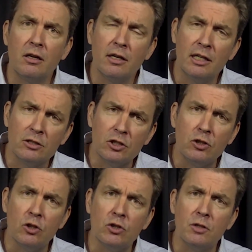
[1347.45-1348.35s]

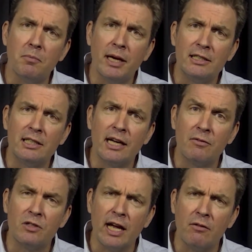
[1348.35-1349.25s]
institution based out
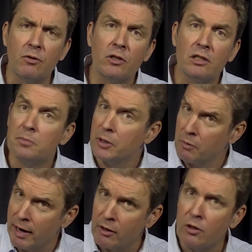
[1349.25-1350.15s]
of Denver that's been
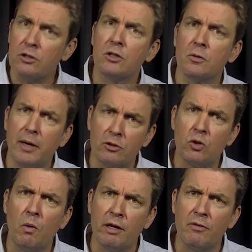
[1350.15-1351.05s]
around also about
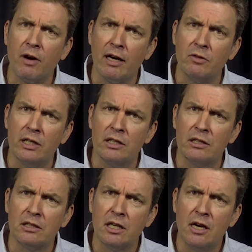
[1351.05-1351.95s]
25
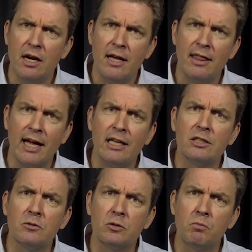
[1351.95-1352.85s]
years, that
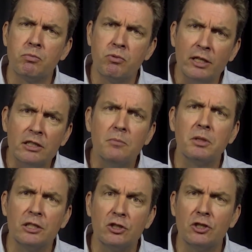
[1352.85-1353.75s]
has
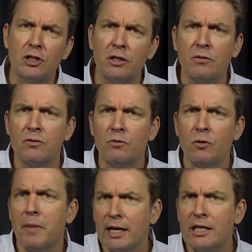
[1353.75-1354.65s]
principally served for
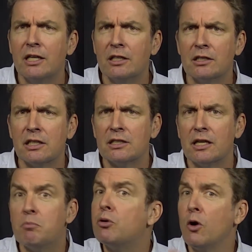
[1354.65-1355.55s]
many years as a
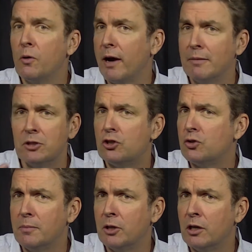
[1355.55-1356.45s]
program
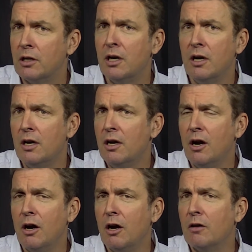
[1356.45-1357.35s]
distributor
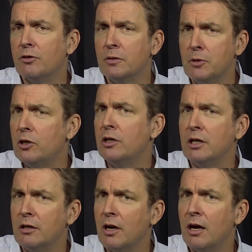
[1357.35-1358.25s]
of
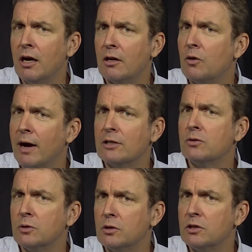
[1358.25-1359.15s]
community
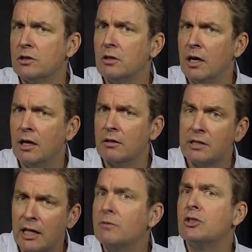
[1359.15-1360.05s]
grassroots
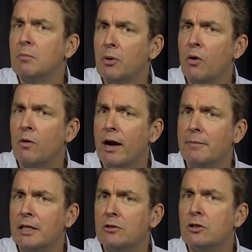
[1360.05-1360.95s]
television
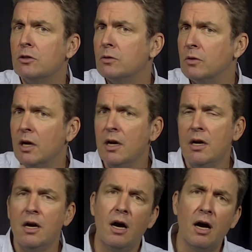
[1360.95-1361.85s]
programming to
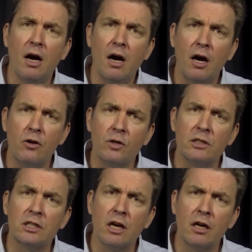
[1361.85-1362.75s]

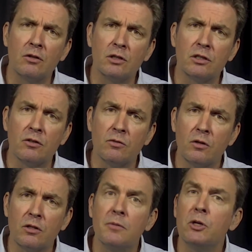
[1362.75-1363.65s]
hundreds and hundreds of
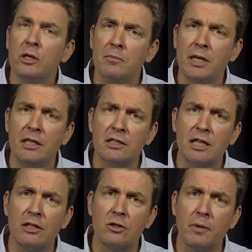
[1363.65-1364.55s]
community media
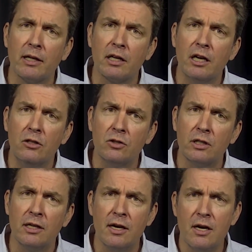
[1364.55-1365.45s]
centers around the
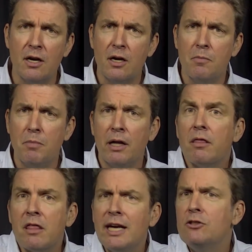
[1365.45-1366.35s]
country. But
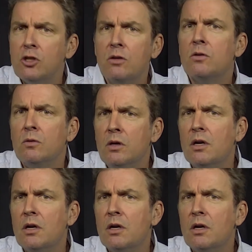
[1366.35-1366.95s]
they, too,